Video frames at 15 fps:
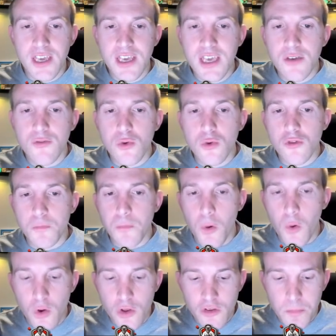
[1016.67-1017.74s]
Heroes,
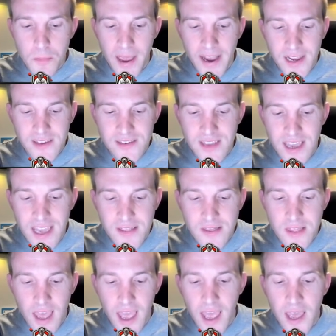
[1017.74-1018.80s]
bowlers, Pekkas
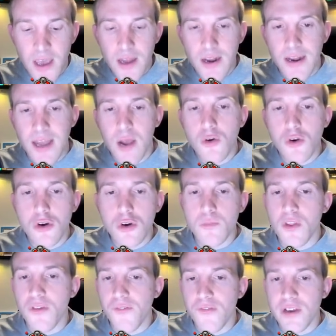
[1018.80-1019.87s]
in there. Now
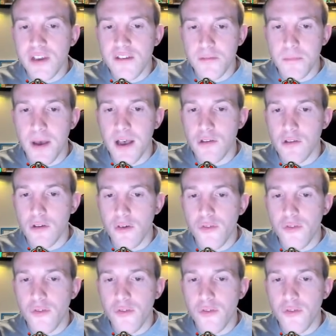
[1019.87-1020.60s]
come the freeze spells.